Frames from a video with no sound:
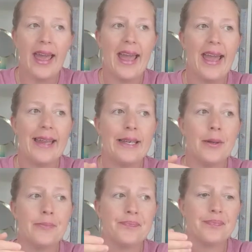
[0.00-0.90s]

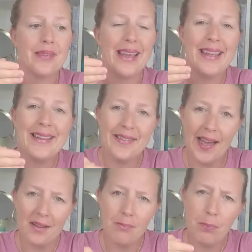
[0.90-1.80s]
And in
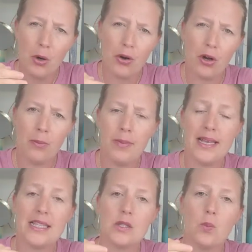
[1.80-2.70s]
that bottom
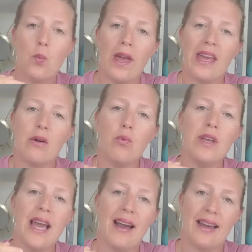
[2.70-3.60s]
is where
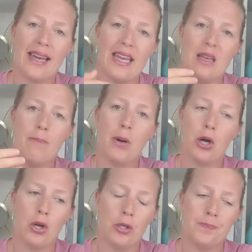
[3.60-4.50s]
we are
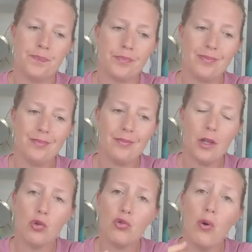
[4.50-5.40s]
able
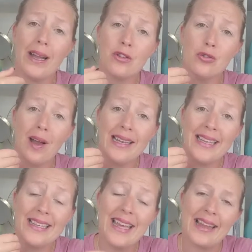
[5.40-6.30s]
to
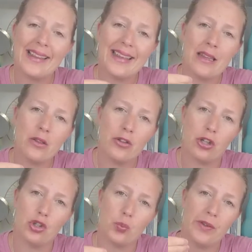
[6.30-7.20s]
actually get in
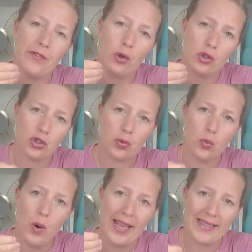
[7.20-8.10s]
touch with our
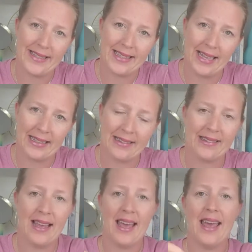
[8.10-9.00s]
true
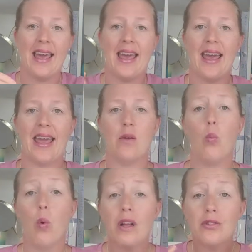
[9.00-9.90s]
essence.
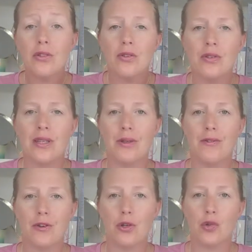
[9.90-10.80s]
And what the
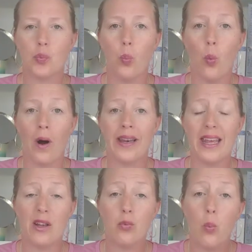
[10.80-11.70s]
universe wants,
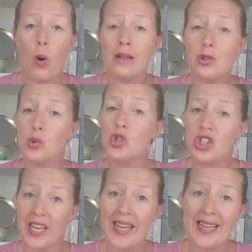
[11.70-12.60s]
it wants to
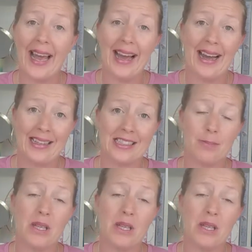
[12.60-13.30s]
shake us,